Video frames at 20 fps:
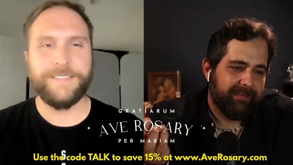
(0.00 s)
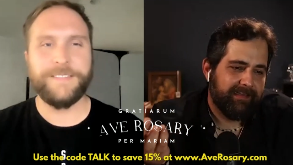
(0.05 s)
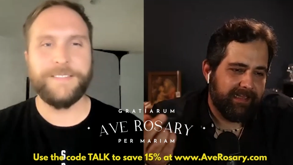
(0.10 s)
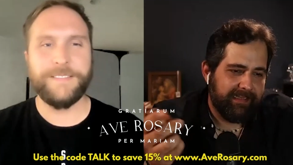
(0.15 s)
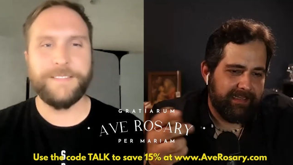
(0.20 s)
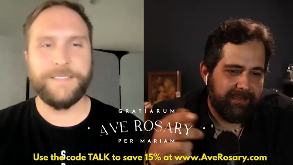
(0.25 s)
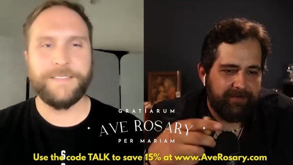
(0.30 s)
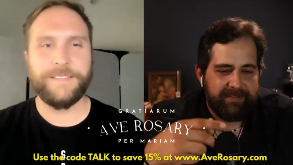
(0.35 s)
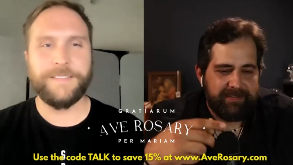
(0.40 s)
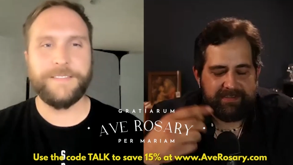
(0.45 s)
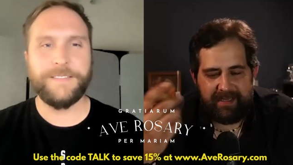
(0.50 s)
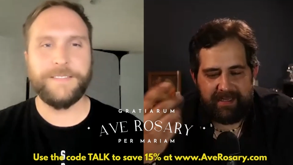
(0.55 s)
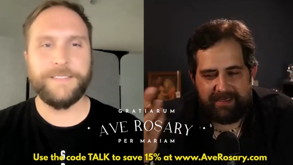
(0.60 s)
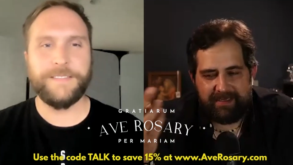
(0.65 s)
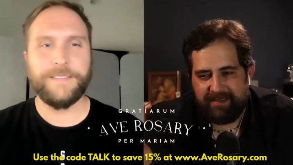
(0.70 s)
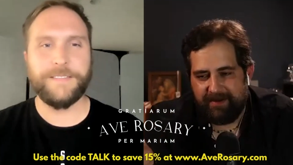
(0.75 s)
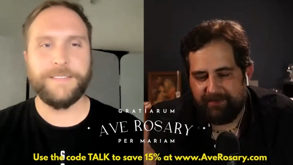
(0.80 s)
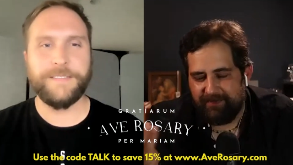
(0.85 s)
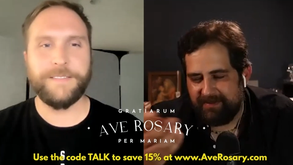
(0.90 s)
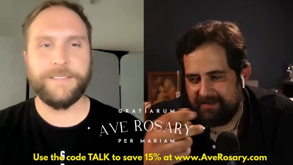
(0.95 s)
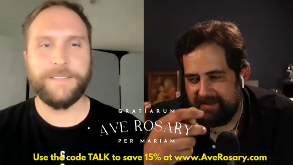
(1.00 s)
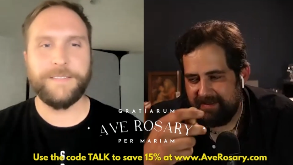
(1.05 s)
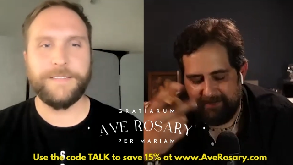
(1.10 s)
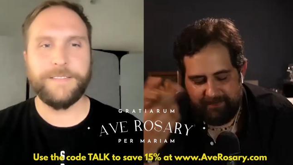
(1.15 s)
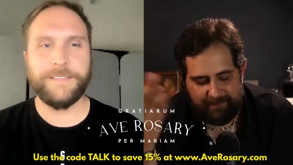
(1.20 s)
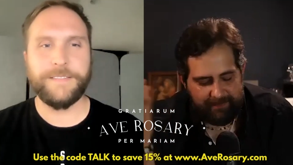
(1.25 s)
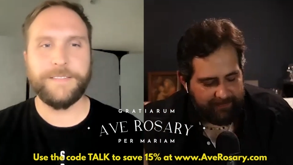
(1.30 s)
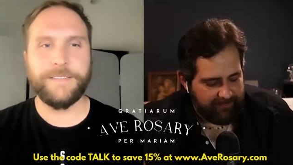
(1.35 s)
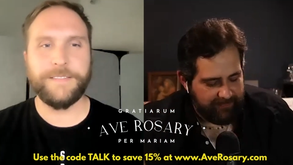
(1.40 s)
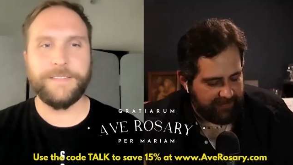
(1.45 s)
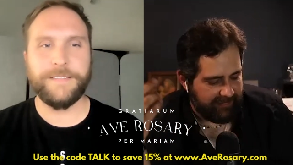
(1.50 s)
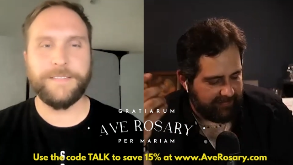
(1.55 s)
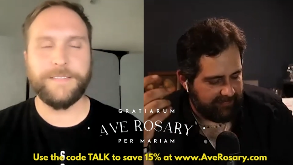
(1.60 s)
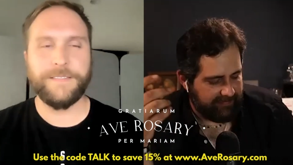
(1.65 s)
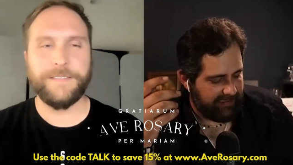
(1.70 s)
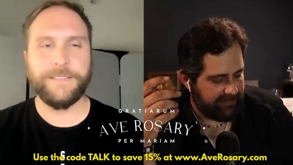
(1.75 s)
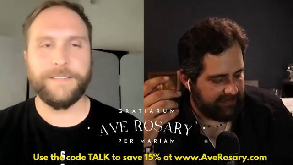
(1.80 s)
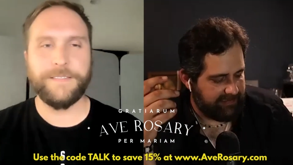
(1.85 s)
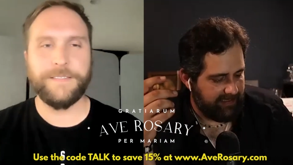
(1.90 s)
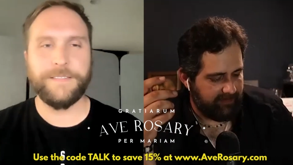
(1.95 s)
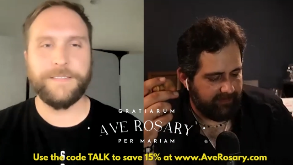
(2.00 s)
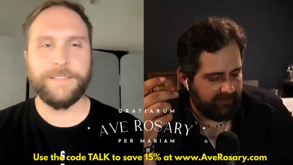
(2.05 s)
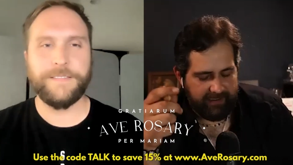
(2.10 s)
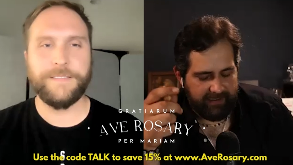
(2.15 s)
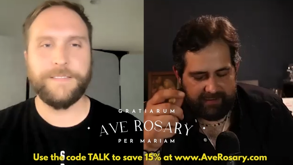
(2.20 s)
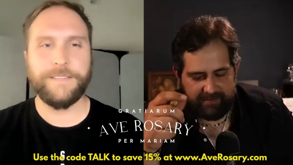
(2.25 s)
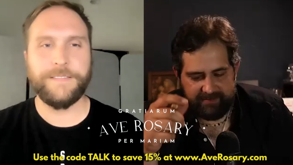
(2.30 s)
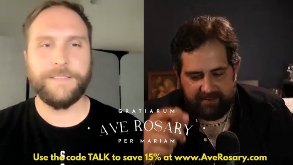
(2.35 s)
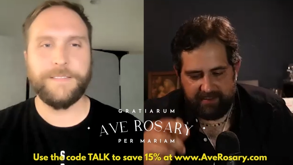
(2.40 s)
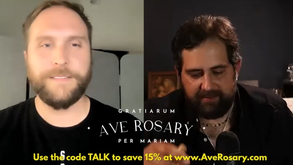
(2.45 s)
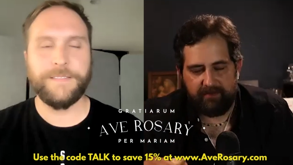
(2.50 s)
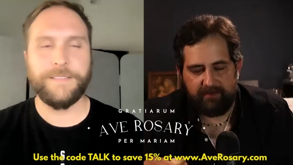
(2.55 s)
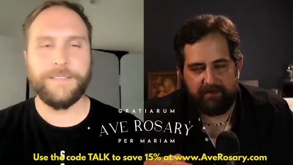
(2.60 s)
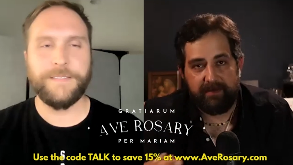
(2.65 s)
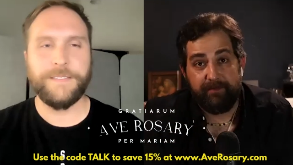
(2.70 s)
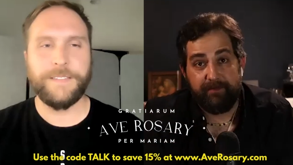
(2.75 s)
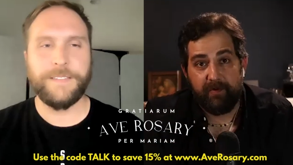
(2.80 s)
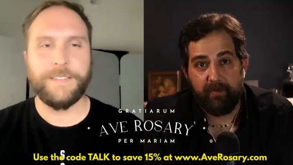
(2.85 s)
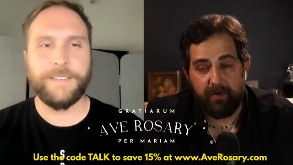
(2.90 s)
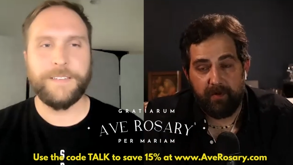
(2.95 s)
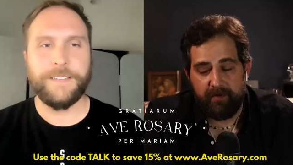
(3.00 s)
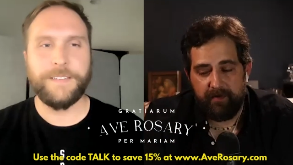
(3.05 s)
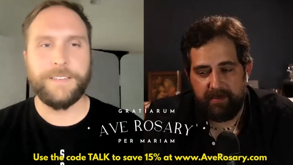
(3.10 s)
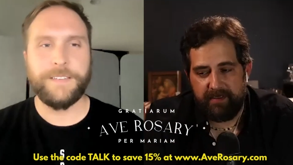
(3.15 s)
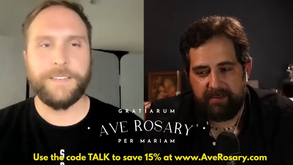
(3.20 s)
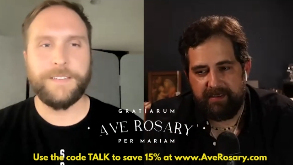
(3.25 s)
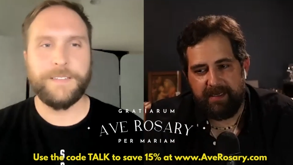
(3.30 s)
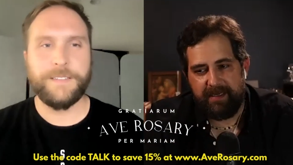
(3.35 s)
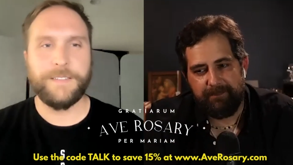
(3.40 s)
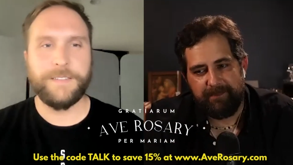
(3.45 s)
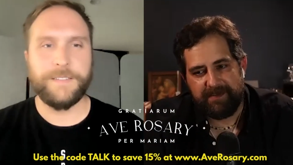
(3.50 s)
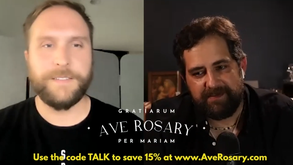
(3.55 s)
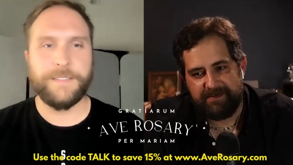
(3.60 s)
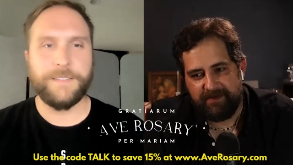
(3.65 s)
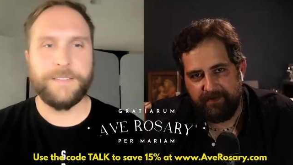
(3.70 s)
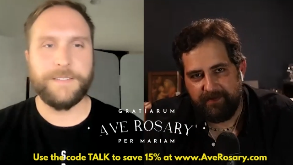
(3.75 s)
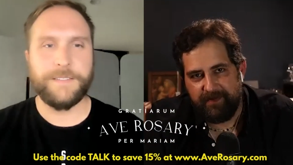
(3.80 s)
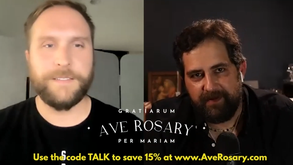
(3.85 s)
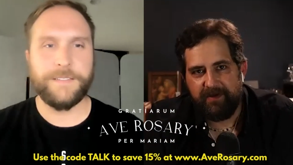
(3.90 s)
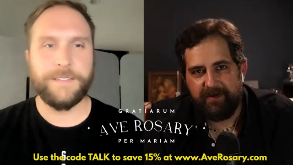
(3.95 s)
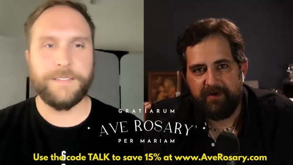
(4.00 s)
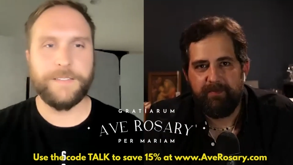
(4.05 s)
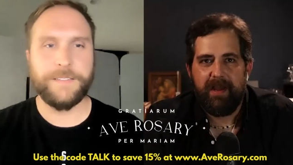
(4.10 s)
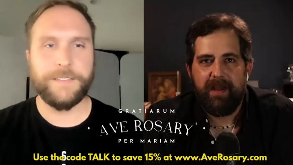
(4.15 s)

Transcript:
Speaker 1: I remember they'd tell kids, like, look, if you're worried, keep this little thing in your